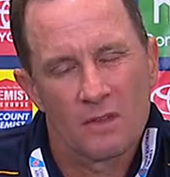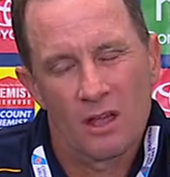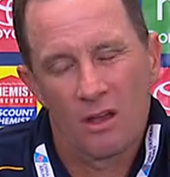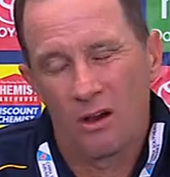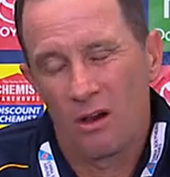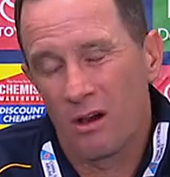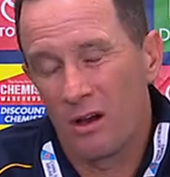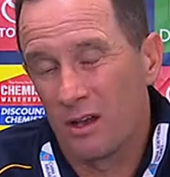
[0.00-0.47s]

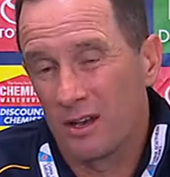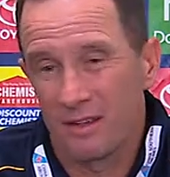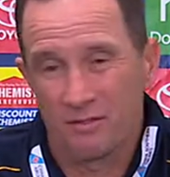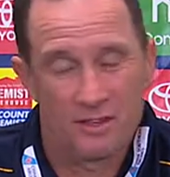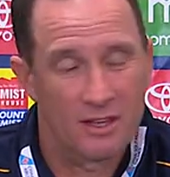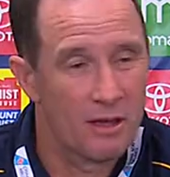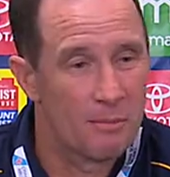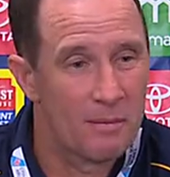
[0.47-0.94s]
Oh, I'd have
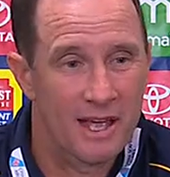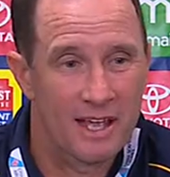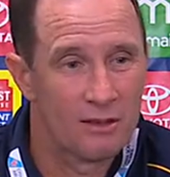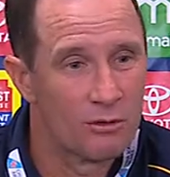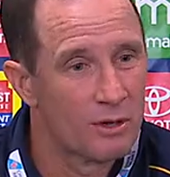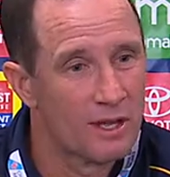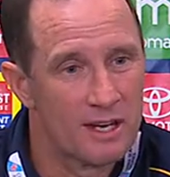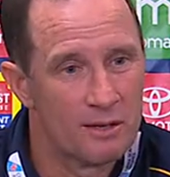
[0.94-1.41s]
to go back and
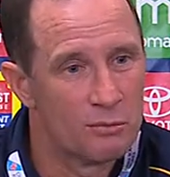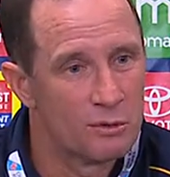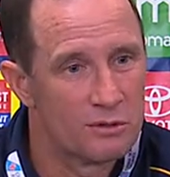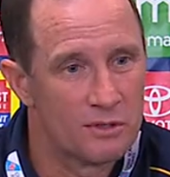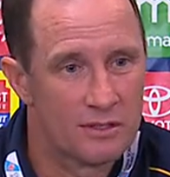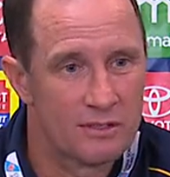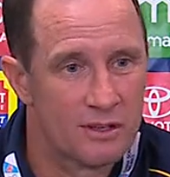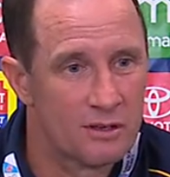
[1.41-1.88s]
look at it in more
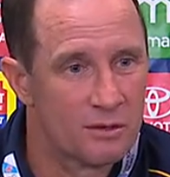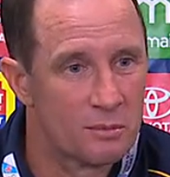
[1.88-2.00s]
detail,